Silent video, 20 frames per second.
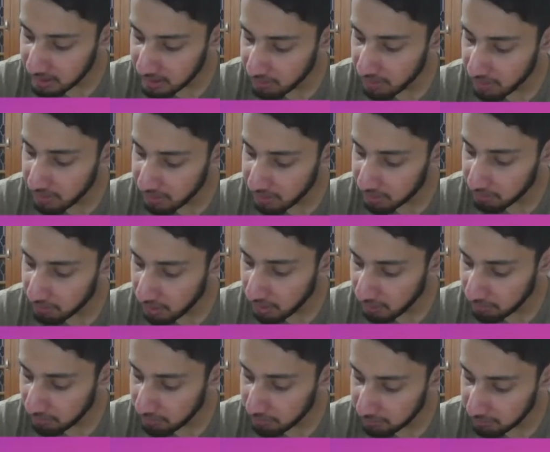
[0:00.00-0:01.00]
divide it into
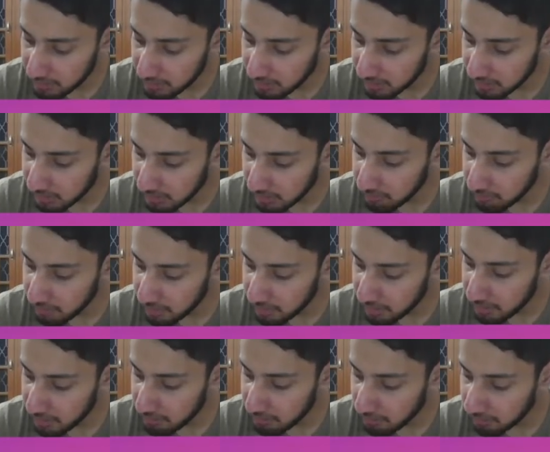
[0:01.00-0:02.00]
half, then again divide it
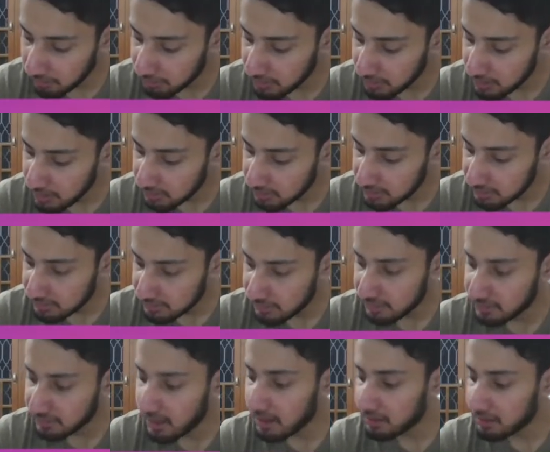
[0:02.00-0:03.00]
into half, things
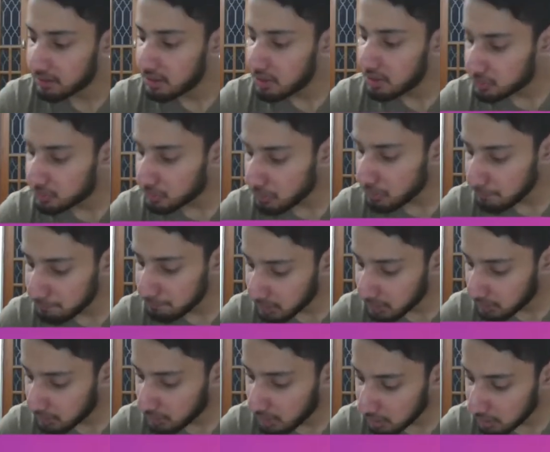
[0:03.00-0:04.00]
like that. So
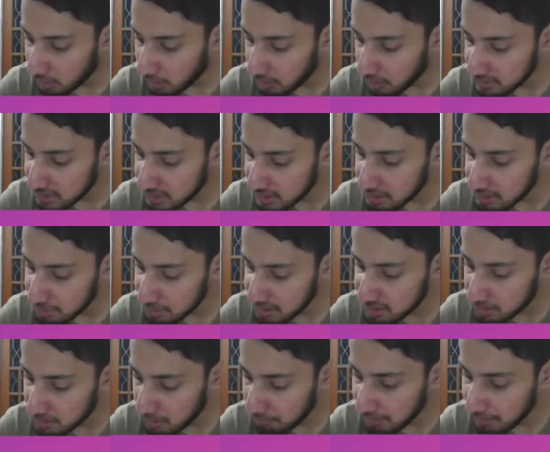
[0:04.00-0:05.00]
a constant
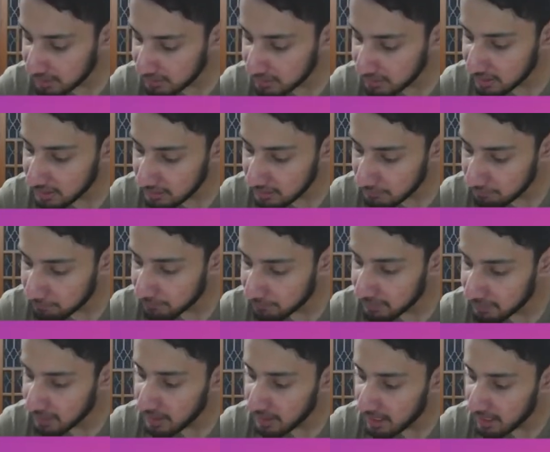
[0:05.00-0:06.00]
space complexity,
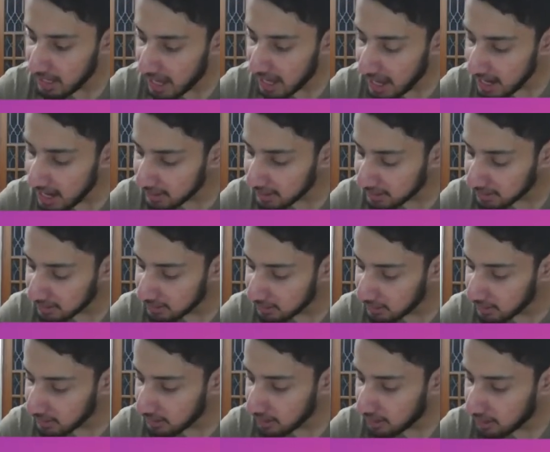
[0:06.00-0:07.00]
and
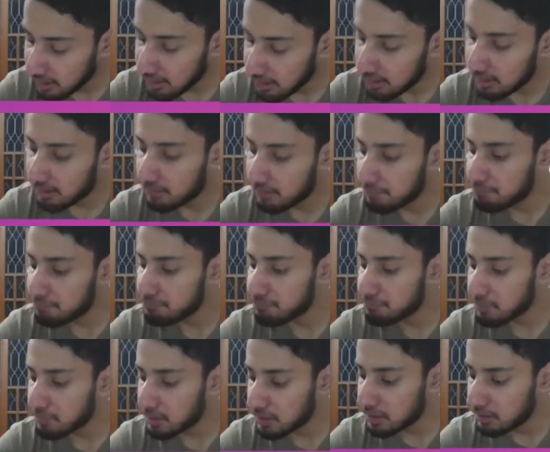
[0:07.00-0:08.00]

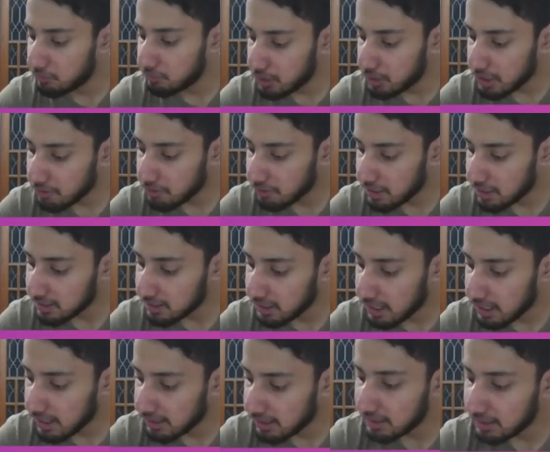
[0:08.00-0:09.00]
we are dividing the
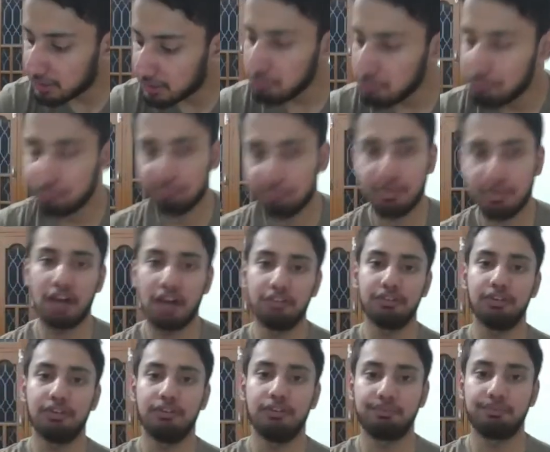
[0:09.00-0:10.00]
array into half.
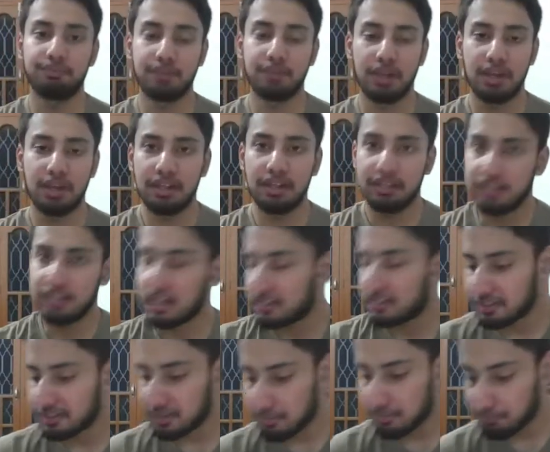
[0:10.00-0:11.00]
That's
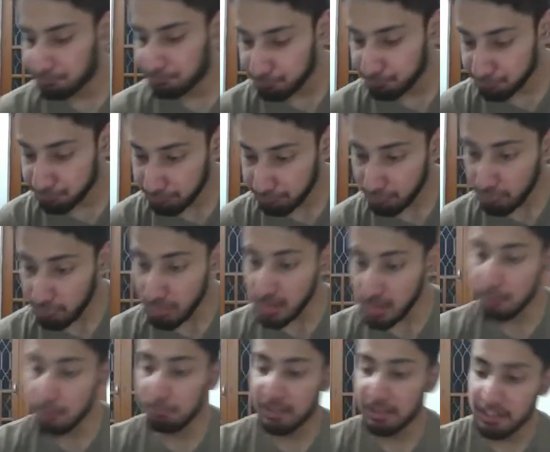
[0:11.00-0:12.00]
it.
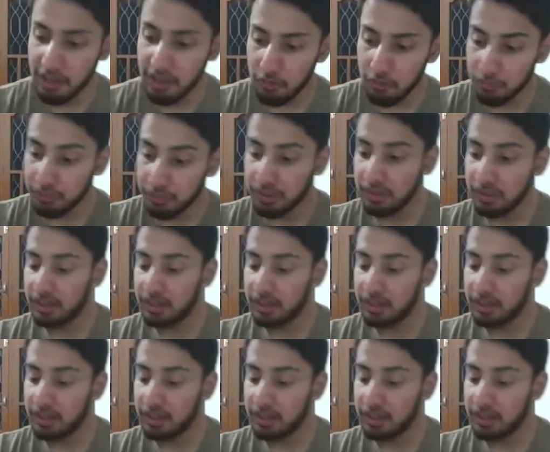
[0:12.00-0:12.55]
But now,